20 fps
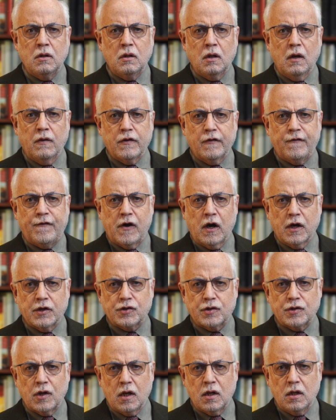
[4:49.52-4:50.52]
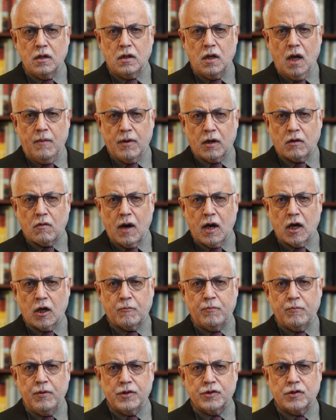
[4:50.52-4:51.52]
of the far sighted
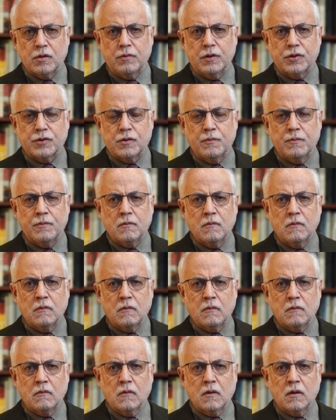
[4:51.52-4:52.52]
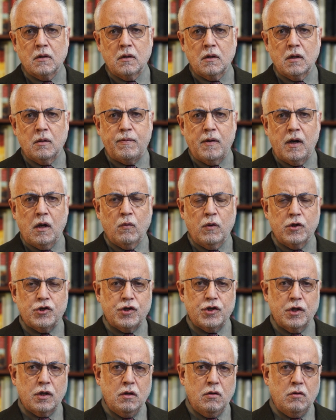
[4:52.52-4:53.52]
democratic principles upon
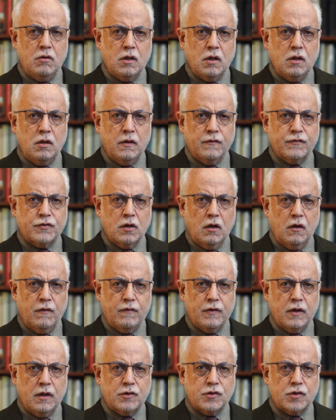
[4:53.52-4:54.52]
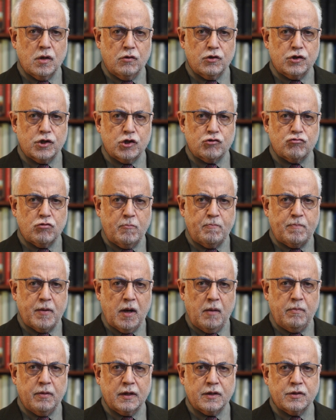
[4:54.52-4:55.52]
which the Union of Soviet Socialist
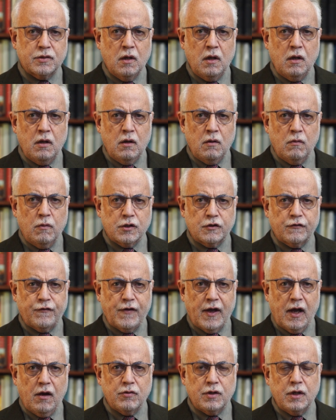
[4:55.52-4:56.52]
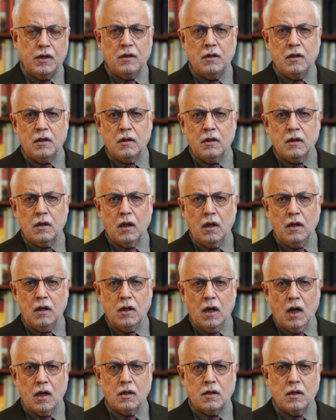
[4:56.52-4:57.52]
Republics was founded
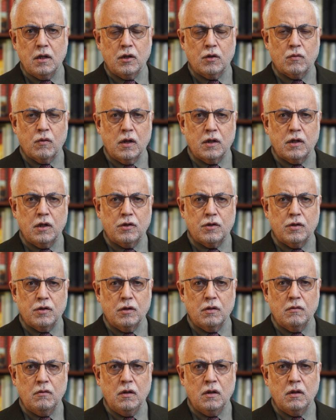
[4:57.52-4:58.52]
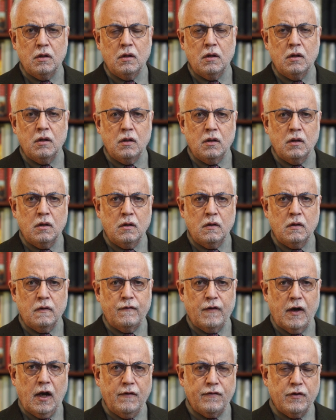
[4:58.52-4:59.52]
in 1922
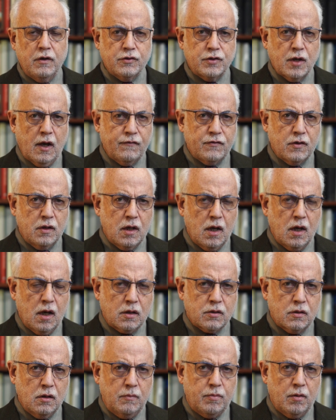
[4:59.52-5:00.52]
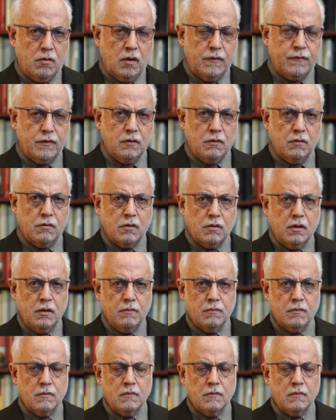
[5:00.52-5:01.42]
five years after the October Revolution.